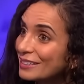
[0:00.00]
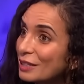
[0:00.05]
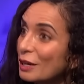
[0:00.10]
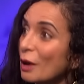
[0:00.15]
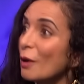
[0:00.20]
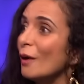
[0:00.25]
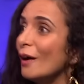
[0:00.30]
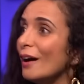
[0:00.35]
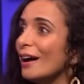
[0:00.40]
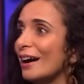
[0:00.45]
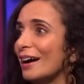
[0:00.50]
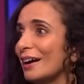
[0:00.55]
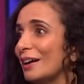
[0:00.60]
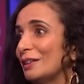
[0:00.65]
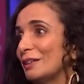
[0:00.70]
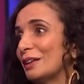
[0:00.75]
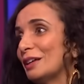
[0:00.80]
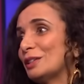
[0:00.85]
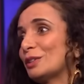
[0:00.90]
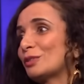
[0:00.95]
You know, I,
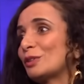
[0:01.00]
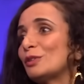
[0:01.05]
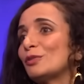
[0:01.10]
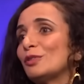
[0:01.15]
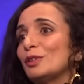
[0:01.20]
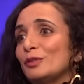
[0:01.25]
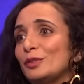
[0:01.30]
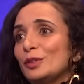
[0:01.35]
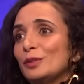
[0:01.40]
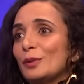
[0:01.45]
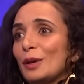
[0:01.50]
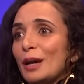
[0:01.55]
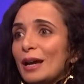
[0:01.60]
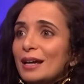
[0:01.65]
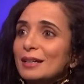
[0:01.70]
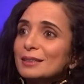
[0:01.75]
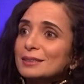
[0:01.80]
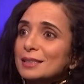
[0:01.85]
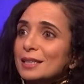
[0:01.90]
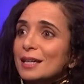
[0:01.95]
like truthfully, if you
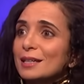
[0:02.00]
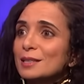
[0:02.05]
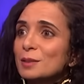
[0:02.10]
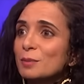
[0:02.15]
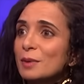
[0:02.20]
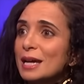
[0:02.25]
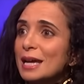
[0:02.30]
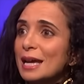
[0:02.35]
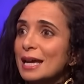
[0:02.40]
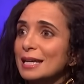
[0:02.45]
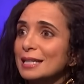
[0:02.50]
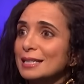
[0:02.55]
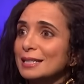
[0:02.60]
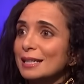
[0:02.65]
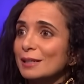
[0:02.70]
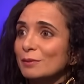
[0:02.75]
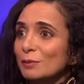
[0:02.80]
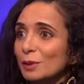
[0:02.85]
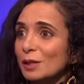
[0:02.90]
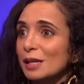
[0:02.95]
held a gun to my head
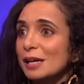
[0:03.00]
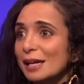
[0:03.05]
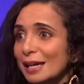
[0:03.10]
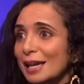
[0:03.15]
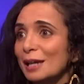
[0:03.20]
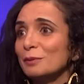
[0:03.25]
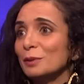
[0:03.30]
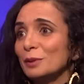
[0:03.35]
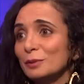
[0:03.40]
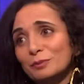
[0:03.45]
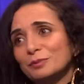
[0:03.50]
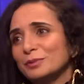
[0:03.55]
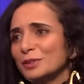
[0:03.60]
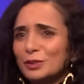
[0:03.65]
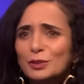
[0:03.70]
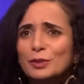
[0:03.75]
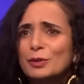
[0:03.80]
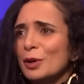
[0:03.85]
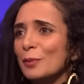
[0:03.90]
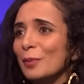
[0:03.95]
and were like, okay, well,
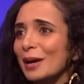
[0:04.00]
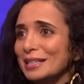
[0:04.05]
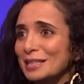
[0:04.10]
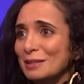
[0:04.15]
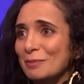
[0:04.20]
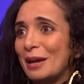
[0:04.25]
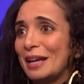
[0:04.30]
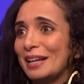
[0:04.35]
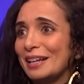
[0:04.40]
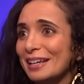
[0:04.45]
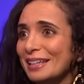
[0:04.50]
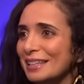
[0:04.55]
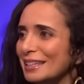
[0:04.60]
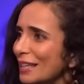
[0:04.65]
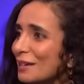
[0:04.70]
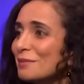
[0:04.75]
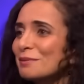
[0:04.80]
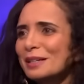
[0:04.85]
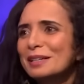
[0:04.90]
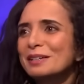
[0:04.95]
you go back to the Paleolithic, I'd be like,